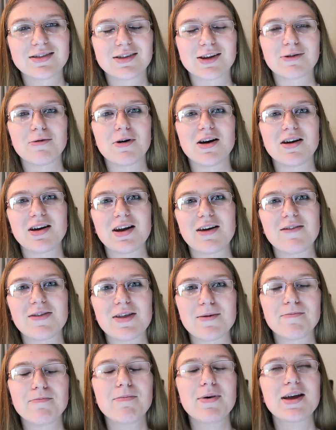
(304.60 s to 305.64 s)
the quality of
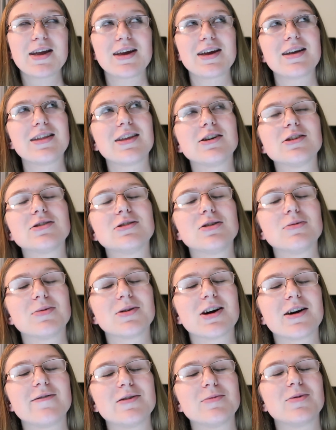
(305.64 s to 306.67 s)
them, but they're super
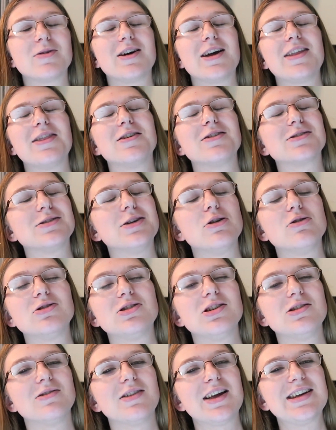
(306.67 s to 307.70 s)
comfortable and there's no
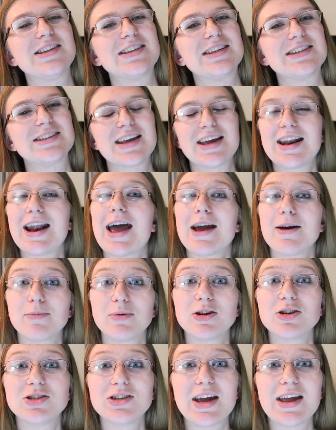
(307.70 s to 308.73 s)
shoelaces, and I
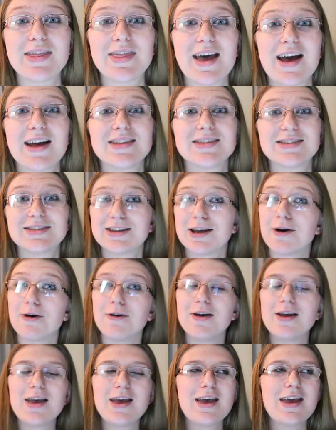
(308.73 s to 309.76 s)
appreciate that.
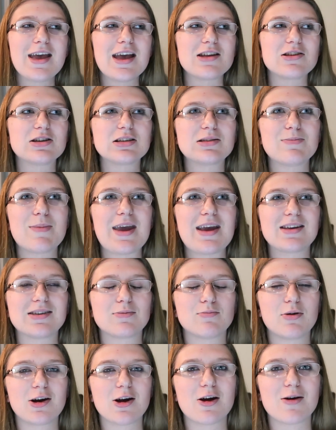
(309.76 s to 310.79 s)
So it just makes
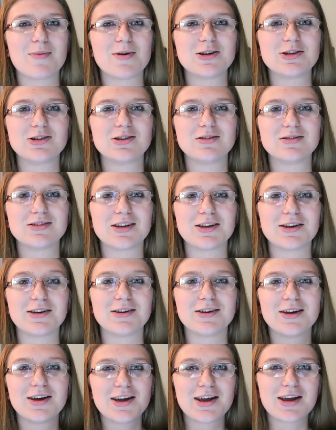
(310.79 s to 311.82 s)
putting on my shoes
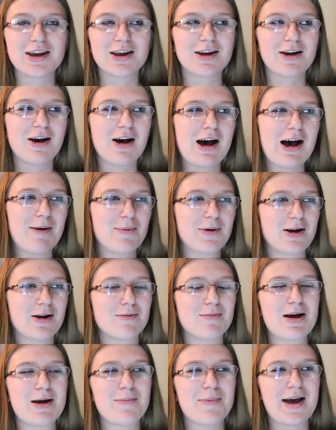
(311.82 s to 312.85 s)
and hopping
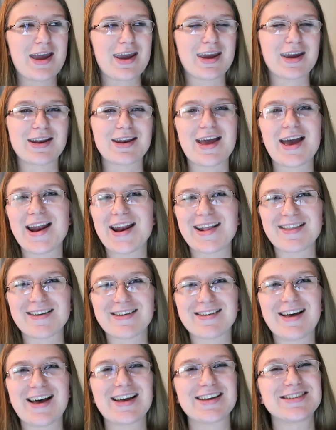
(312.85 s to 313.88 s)
on my bike and heading to
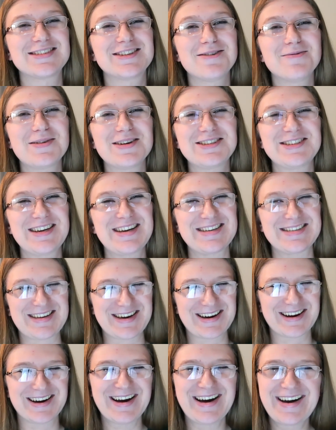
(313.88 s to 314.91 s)
class so much
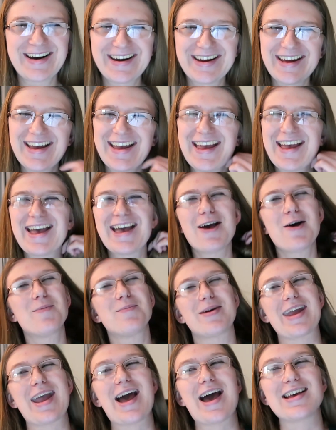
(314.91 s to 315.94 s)
easier.
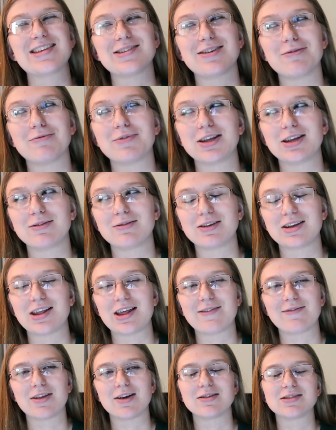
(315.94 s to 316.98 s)
But yeah, so I really, really
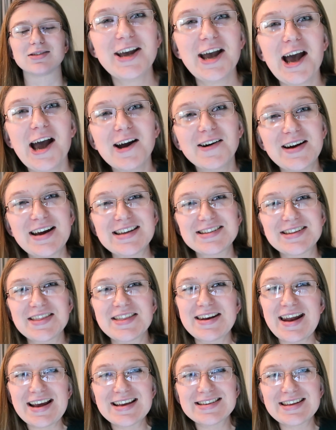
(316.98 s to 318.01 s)
love those. All right, so
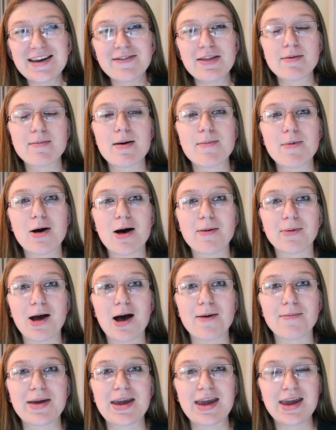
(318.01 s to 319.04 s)
the next gift that my mom
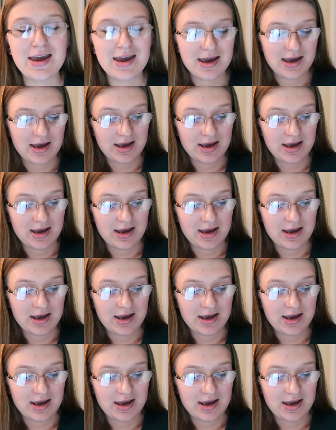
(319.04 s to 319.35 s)
got me